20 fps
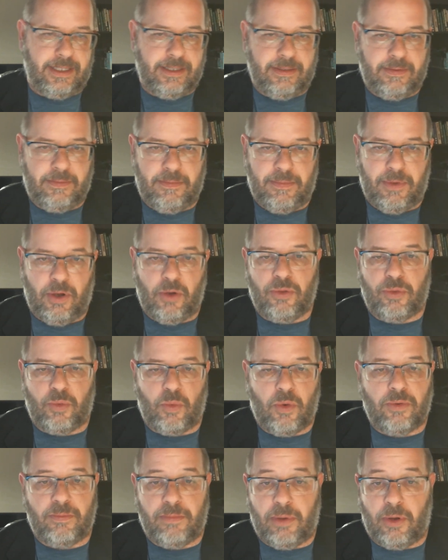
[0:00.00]

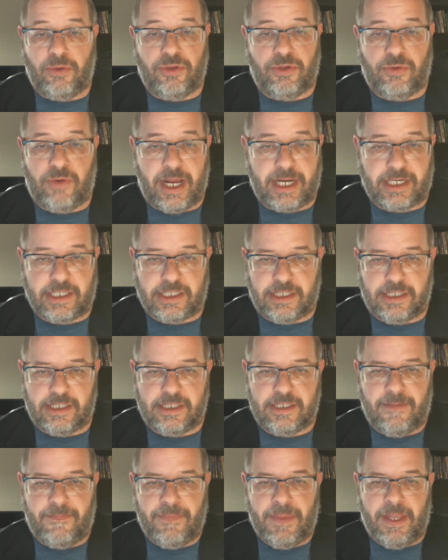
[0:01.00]
both
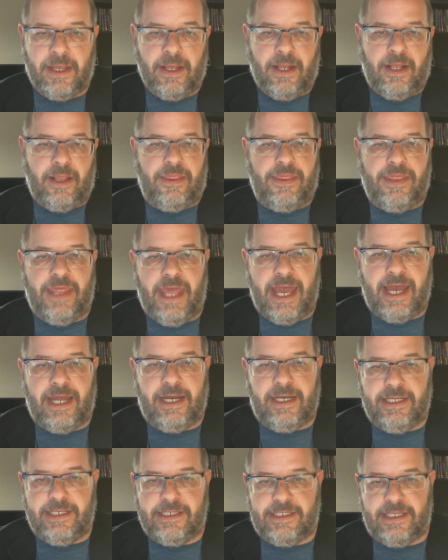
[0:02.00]
directions.
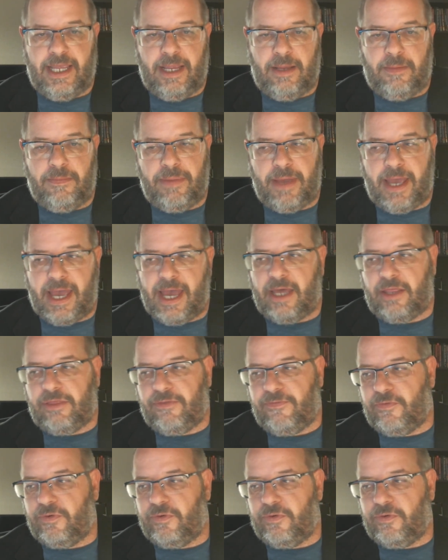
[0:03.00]
That is a path